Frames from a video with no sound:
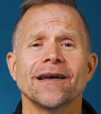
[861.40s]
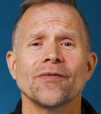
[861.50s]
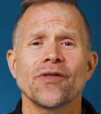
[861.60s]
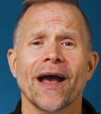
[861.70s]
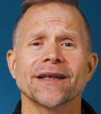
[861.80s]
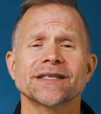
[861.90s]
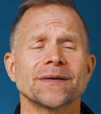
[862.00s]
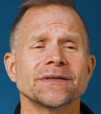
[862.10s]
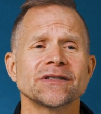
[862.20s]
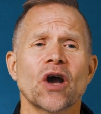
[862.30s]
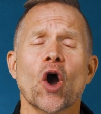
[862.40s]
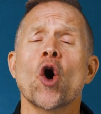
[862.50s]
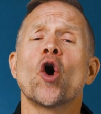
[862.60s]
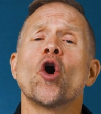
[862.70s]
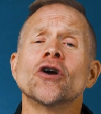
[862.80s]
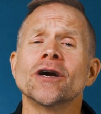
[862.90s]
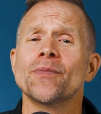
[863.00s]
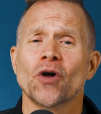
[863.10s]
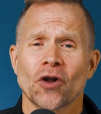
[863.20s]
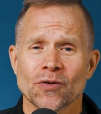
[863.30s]
That is a
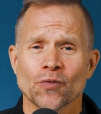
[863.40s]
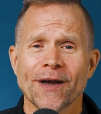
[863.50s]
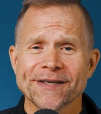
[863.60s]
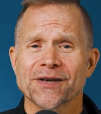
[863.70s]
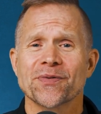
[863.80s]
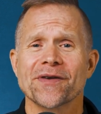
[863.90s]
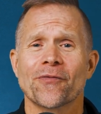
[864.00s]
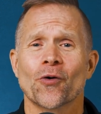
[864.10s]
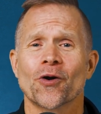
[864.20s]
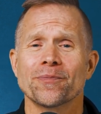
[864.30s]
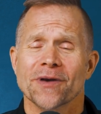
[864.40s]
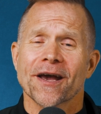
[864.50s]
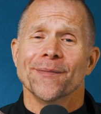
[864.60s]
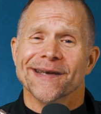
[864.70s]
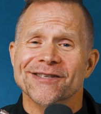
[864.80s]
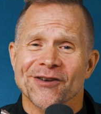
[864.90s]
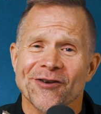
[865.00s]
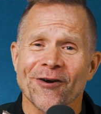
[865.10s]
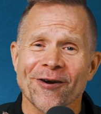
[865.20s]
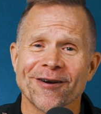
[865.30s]
horrible recipe for becoming
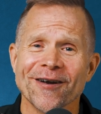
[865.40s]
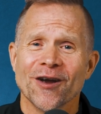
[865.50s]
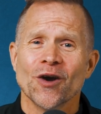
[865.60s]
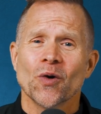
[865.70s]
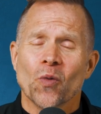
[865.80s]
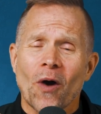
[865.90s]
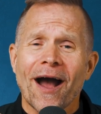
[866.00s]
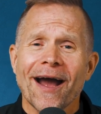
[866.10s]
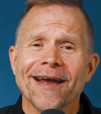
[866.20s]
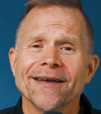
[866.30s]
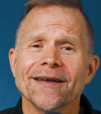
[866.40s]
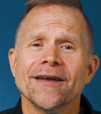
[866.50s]
secure. Why?